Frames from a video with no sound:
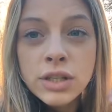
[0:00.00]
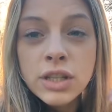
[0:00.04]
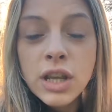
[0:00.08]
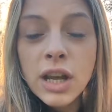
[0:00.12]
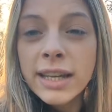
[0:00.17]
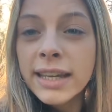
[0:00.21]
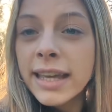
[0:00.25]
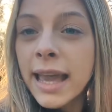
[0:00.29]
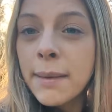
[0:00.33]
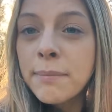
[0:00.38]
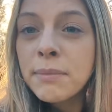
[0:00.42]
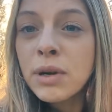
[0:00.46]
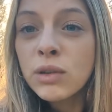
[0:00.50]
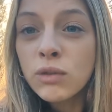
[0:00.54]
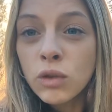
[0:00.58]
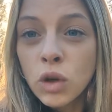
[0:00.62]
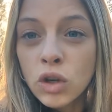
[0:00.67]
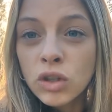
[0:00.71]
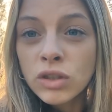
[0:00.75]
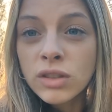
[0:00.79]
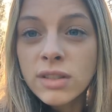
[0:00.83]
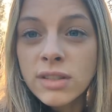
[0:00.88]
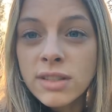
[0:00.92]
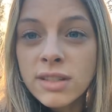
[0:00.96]
as I get my
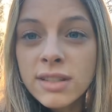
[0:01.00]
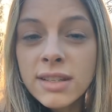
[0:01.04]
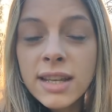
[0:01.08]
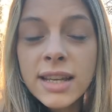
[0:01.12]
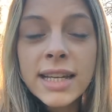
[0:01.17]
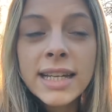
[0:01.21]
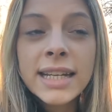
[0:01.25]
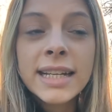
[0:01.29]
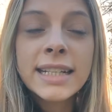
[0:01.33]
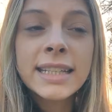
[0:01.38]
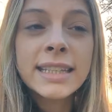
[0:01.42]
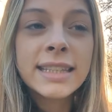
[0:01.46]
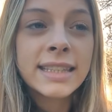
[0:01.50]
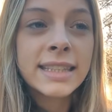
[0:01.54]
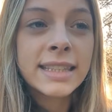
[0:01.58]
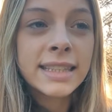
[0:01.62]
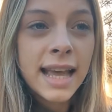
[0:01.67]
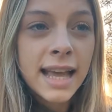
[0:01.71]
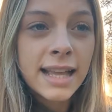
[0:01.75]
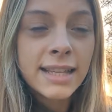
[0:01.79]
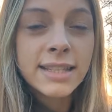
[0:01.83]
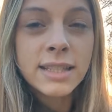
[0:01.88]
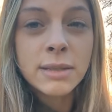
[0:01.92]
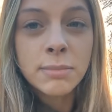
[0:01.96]
rods,
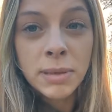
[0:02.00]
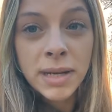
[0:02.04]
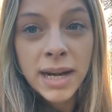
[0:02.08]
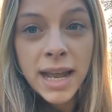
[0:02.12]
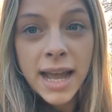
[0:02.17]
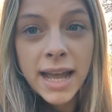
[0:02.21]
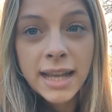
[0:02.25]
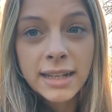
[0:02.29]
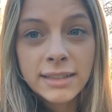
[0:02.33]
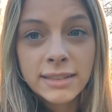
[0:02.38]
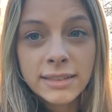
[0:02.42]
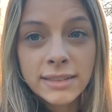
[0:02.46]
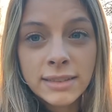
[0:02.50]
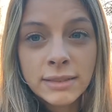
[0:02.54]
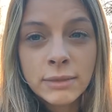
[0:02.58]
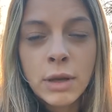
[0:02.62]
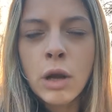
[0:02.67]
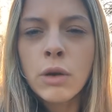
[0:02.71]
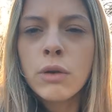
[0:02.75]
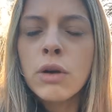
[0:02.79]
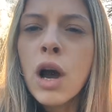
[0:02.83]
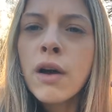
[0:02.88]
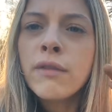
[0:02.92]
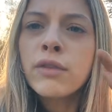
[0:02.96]
that's the plan. No,
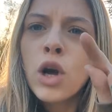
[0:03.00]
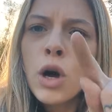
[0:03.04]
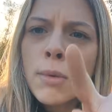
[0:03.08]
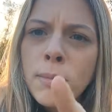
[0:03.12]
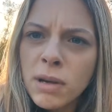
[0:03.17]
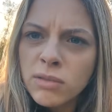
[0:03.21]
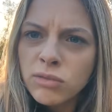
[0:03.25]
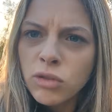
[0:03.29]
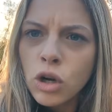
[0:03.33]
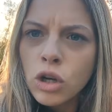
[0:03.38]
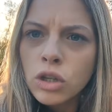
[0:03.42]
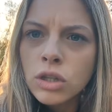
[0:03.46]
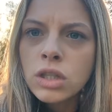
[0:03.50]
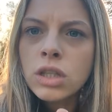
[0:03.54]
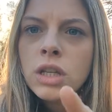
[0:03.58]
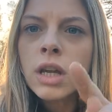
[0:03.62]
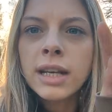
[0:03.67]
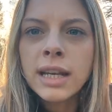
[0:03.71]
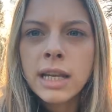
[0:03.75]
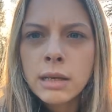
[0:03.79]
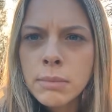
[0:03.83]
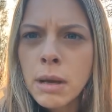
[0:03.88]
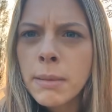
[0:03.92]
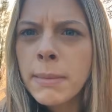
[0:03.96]
I've got my rods,
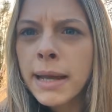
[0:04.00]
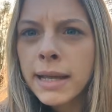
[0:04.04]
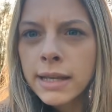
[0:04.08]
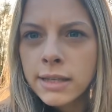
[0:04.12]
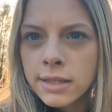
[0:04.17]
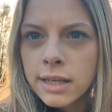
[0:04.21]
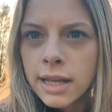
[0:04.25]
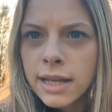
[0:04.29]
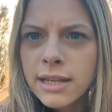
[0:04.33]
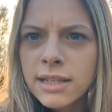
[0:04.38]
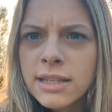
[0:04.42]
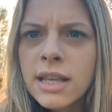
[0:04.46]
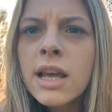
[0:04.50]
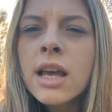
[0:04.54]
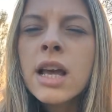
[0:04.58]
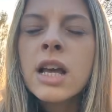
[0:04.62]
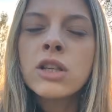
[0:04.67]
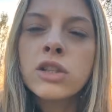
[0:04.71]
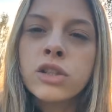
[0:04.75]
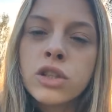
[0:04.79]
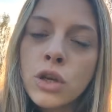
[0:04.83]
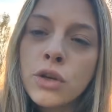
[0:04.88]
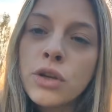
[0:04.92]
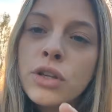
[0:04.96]
I need my bank sticks.
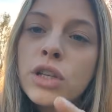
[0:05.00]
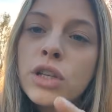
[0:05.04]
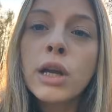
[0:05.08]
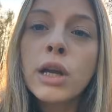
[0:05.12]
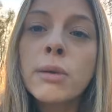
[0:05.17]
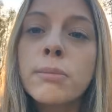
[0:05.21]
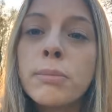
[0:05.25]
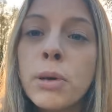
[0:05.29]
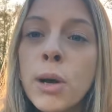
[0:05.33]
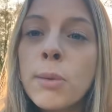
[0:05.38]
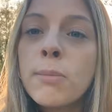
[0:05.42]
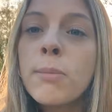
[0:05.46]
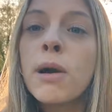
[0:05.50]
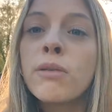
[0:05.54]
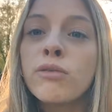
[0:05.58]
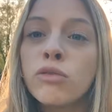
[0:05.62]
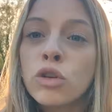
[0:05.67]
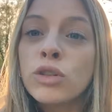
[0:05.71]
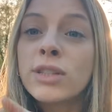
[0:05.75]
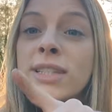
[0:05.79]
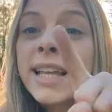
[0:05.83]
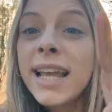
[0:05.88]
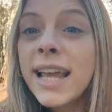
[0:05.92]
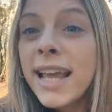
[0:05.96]
As soon can put my
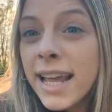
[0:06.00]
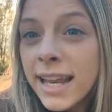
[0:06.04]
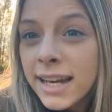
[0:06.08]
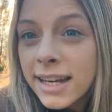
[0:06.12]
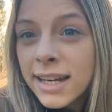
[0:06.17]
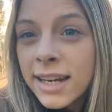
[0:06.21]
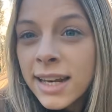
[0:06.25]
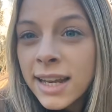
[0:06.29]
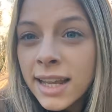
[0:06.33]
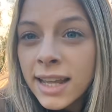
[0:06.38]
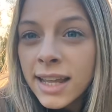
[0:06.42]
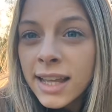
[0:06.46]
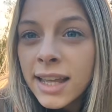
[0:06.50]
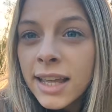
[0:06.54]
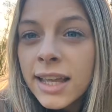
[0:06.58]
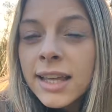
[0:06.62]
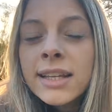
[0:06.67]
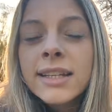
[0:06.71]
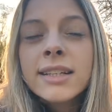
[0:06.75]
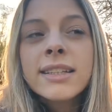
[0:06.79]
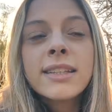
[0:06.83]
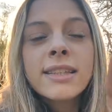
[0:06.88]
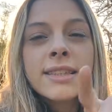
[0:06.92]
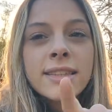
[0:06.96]
rods in,
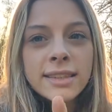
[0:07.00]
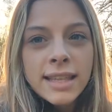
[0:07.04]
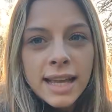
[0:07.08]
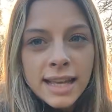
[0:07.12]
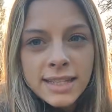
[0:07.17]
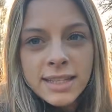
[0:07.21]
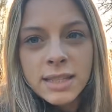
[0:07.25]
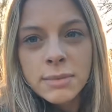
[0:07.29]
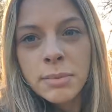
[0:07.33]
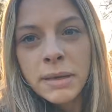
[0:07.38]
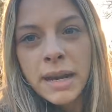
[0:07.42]
that's the